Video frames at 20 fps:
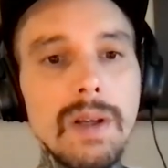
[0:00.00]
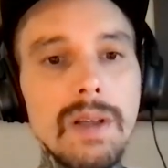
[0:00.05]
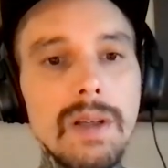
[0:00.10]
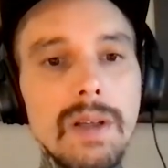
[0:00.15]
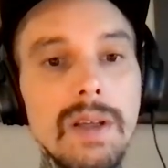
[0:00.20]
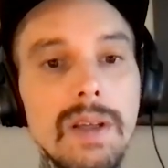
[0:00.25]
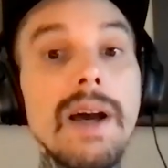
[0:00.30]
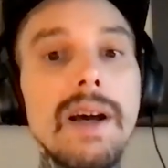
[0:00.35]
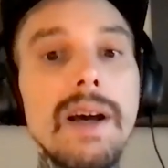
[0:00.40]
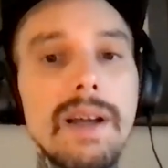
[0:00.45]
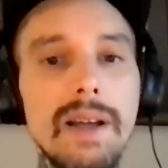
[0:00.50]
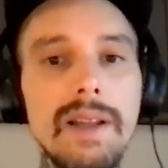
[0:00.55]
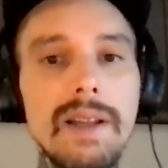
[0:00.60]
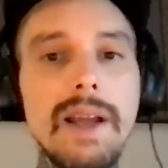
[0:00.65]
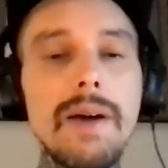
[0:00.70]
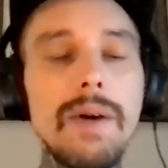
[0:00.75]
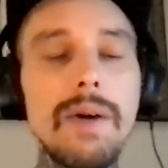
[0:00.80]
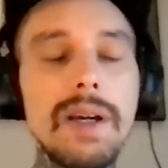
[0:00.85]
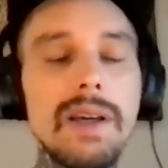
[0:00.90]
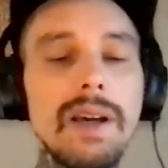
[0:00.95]
Yeah,
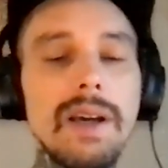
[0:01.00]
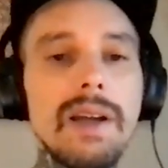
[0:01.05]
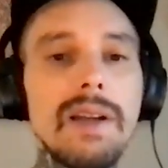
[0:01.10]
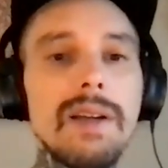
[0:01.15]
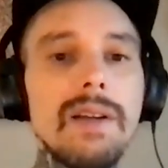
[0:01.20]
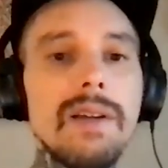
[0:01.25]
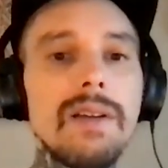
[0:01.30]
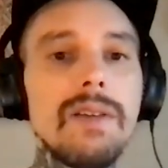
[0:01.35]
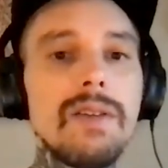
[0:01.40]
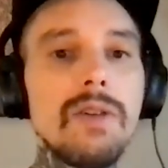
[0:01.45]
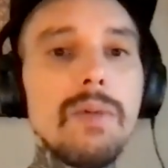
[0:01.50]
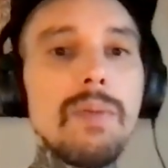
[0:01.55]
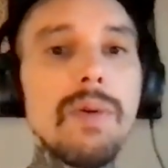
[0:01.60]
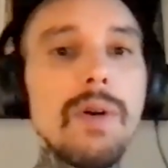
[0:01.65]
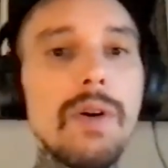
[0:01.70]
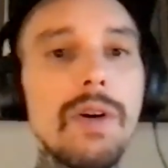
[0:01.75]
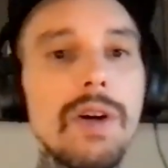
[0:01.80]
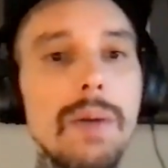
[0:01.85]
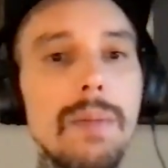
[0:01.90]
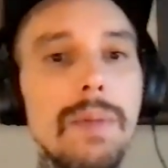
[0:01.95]
now I can. You
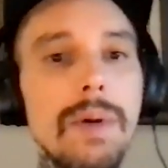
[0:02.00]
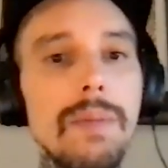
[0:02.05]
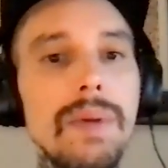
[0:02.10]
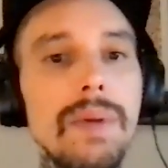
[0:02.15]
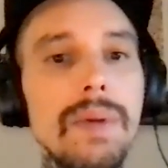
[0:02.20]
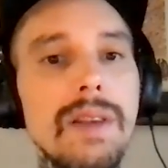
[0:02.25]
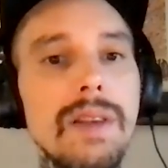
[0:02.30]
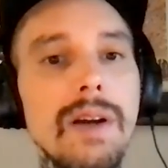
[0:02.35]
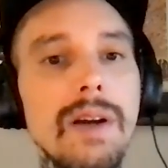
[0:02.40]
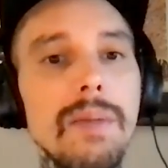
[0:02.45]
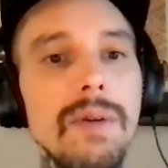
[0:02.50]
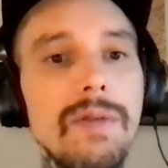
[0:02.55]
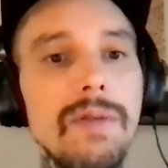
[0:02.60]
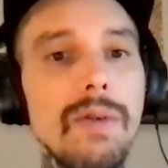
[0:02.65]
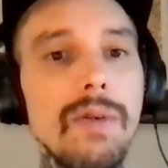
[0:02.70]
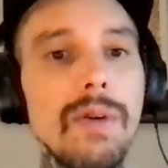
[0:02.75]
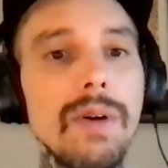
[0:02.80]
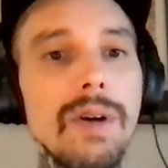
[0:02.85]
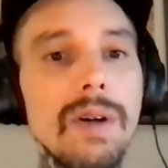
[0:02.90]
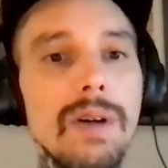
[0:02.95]
broke okay, up a bit there so,
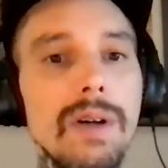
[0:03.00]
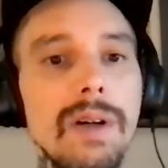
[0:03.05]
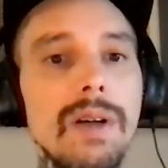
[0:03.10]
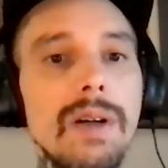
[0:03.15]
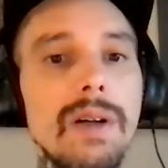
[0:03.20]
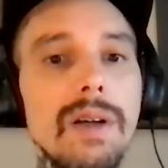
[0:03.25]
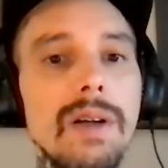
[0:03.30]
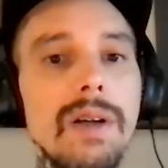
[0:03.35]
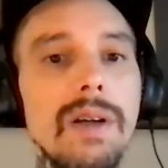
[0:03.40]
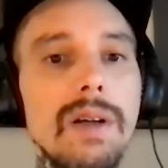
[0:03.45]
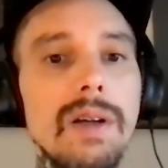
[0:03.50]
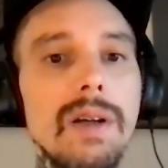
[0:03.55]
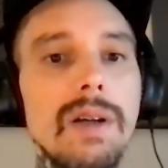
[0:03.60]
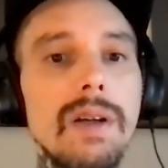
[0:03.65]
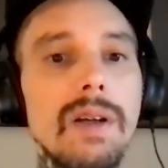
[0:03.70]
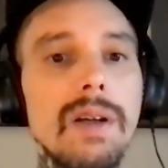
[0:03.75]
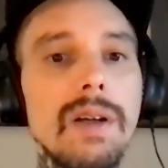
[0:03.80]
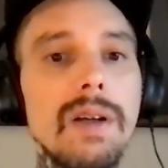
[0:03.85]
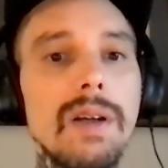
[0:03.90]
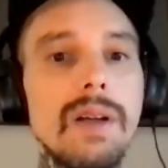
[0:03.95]
before.
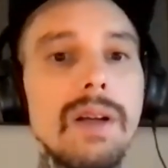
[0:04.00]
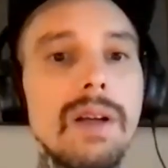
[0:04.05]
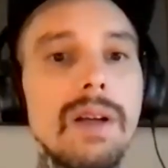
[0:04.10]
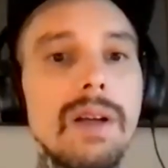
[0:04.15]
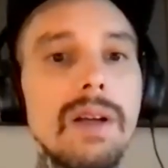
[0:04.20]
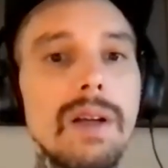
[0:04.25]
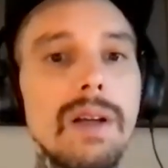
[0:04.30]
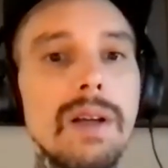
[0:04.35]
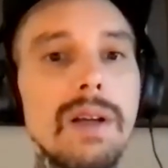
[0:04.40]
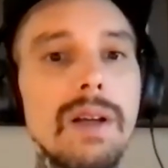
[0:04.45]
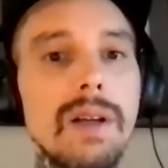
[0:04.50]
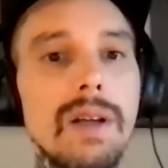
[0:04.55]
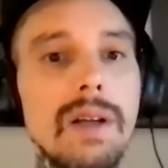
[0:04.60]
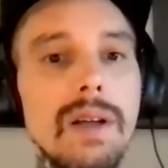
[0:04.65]
Okay. Where did I get up